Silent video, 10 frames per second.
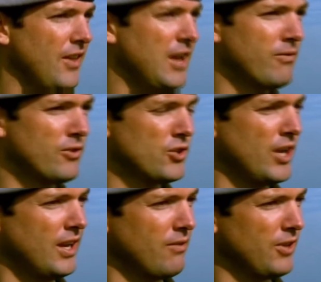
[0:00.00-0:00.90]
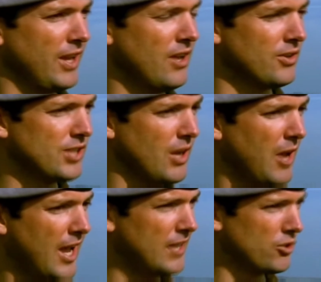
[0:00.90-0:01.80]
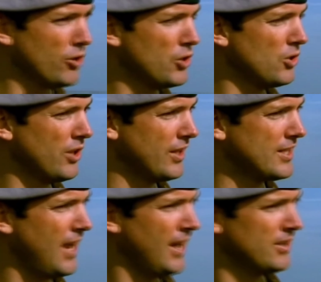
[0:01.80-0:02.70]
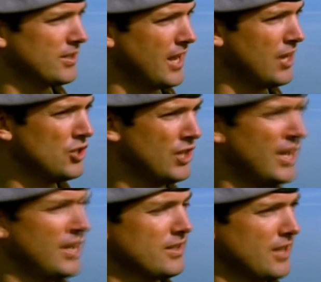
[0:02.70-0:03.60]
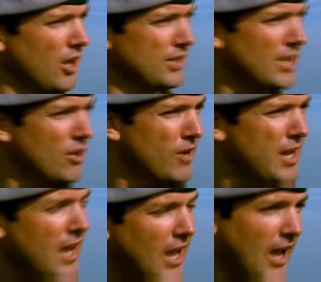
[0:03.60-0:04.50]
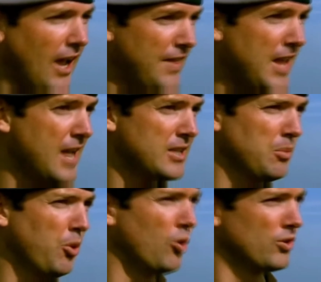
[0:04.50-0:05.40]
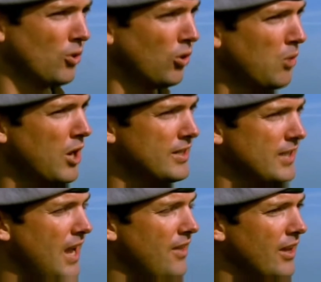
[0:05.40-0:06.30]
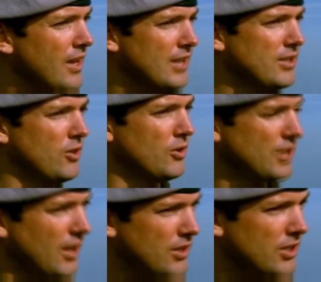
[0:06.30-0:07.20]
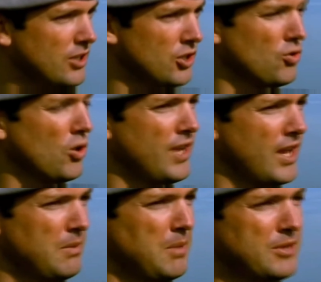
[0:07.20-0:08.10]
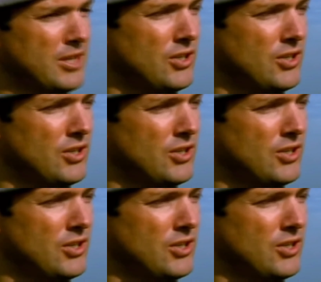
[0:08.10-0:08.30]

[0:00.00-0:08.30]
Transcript: the, the infantry and everything else. So it's crucial that the tanks, the engineers, the artillery, uh, and the air support all work together to, to, to, destroy the enemy